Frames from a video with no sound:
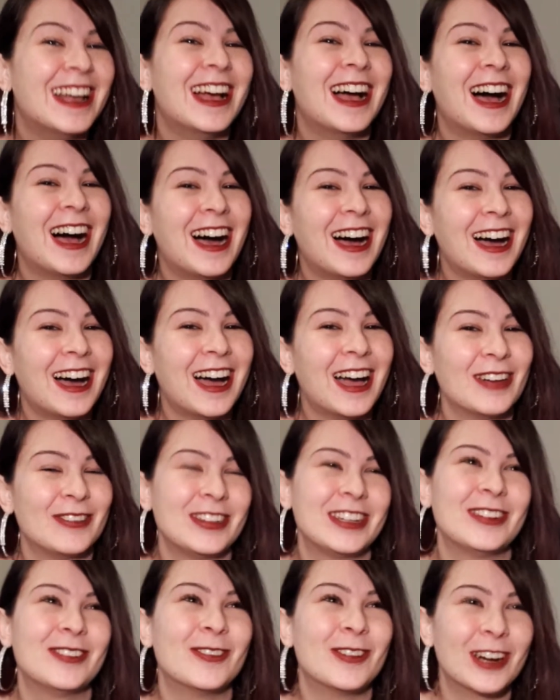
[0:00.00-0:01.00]
I
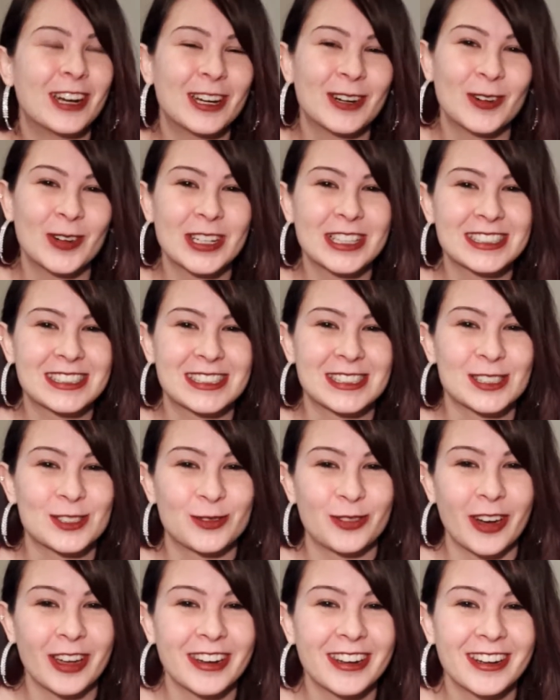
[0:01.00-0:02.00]
mean, wearing wigs is
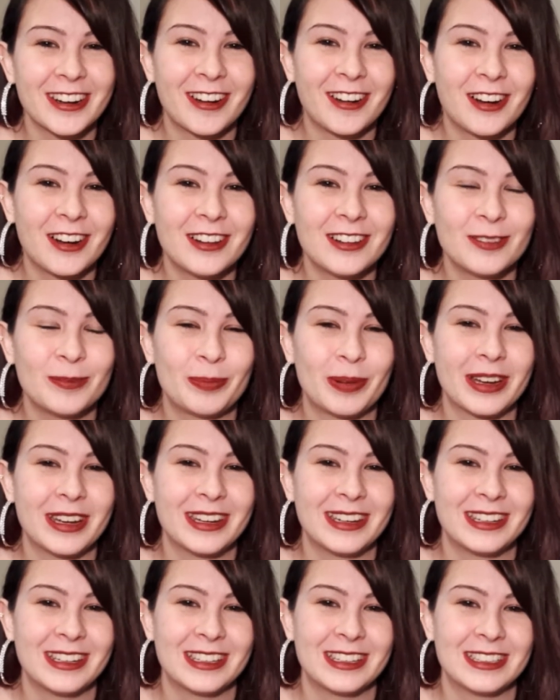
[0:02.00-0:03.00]
fun and all,
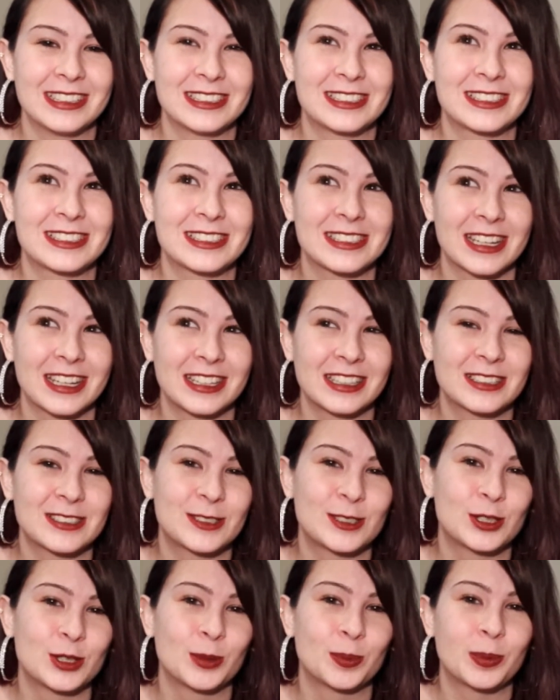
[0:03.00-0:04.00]
but it's like
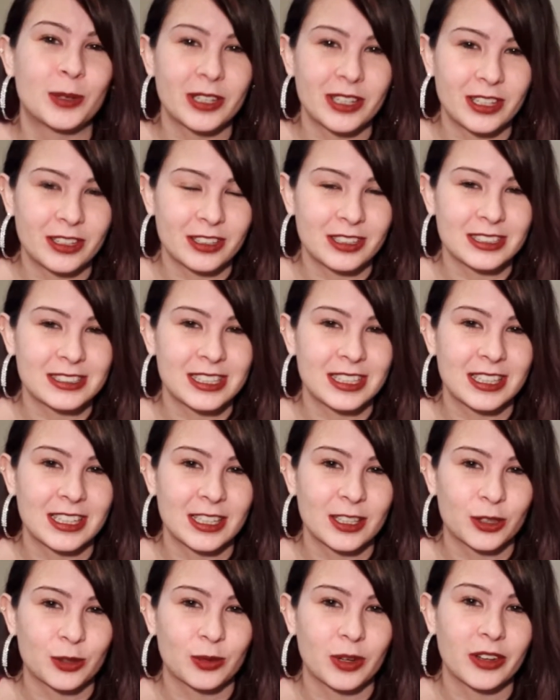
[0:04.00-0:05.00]
super
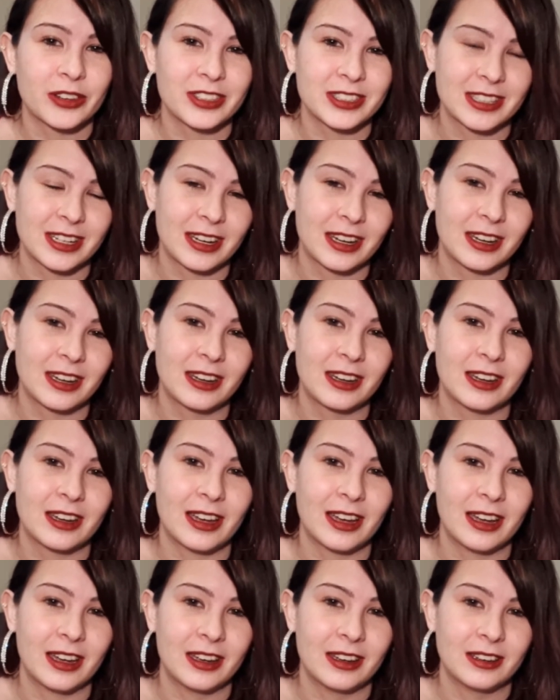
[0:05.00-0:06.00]
irritating throughout the day,
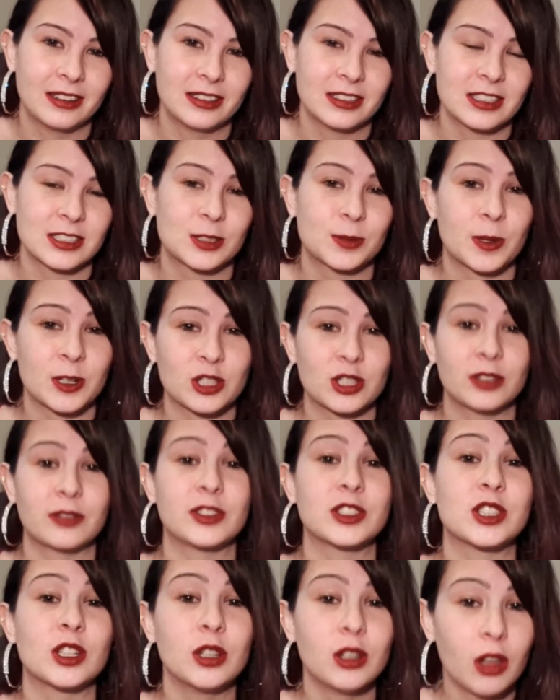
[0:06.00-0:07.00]
and especially if
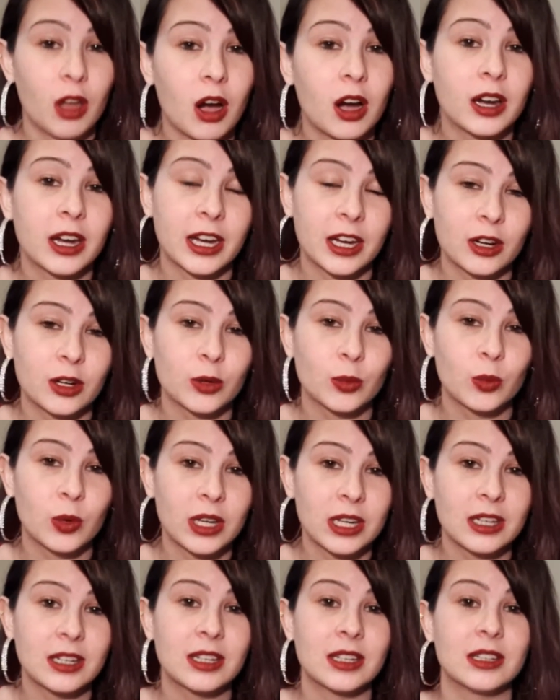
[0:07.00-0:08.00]
it's a long-haired
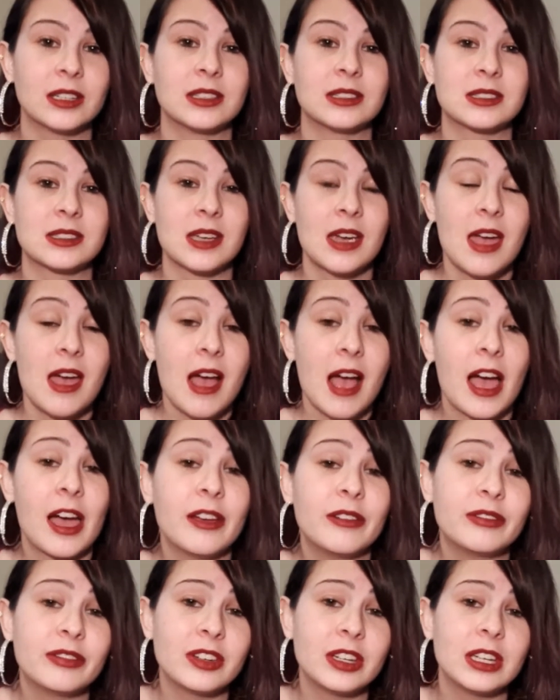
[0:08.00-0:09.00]
wig, it's
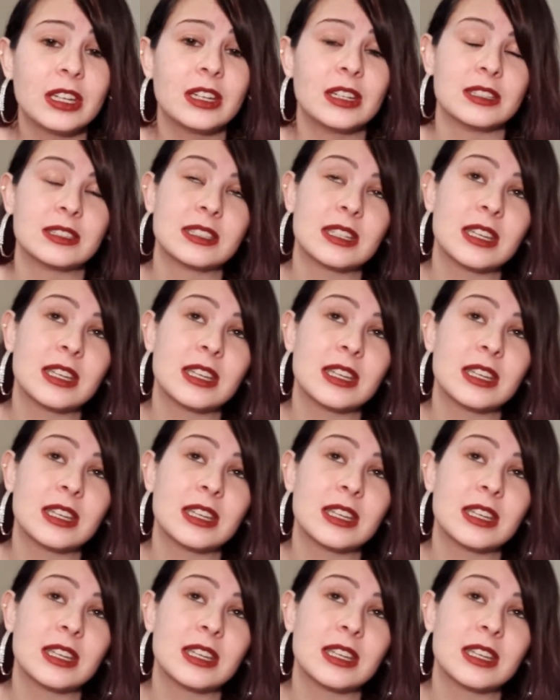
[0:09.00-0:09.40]
heavy, it's